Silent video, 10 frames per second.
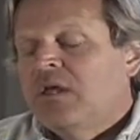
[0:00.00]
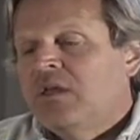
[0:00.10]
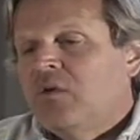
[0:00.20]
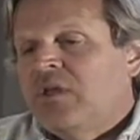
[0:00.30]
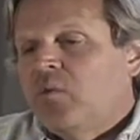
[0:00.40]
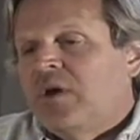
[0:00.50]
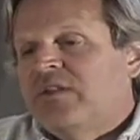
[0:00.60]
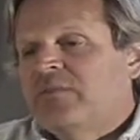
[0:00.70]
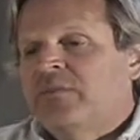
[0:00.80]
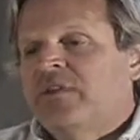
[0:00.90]
he
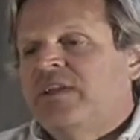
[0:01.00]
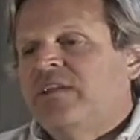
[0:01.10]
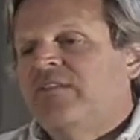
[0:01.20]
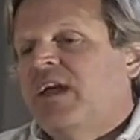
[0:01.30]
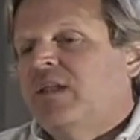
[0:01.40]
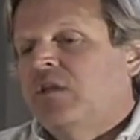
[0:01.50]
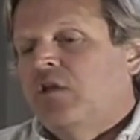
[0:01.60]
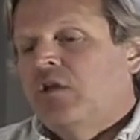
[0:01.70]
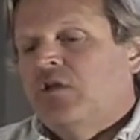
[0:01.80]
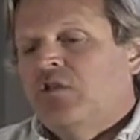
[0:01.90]
wanted to believe that
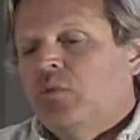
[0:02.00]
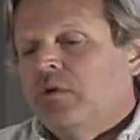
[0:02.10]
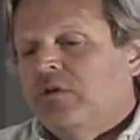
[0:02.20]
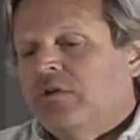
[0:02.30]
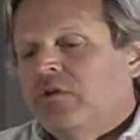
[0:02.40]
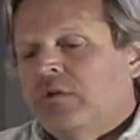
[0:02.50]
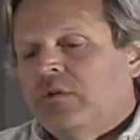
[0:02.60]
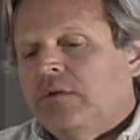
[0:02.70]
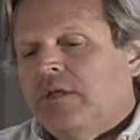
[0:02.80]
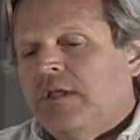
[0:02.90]

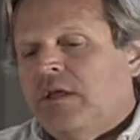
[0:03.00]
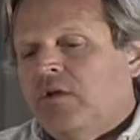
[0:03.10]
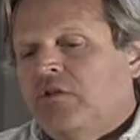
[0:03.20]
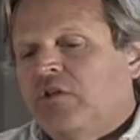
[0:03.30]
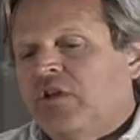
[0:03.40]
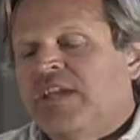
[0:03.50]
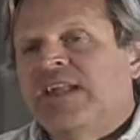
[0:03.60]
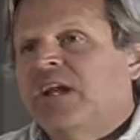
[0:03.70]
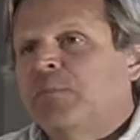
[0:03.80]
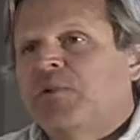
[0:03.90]
you could get
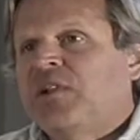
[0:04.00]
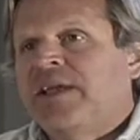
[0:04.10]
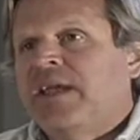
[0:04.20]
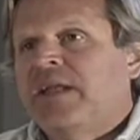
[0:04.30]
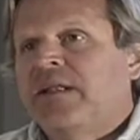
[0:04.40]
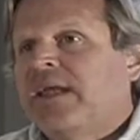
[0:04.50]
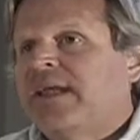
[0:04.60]
on a plane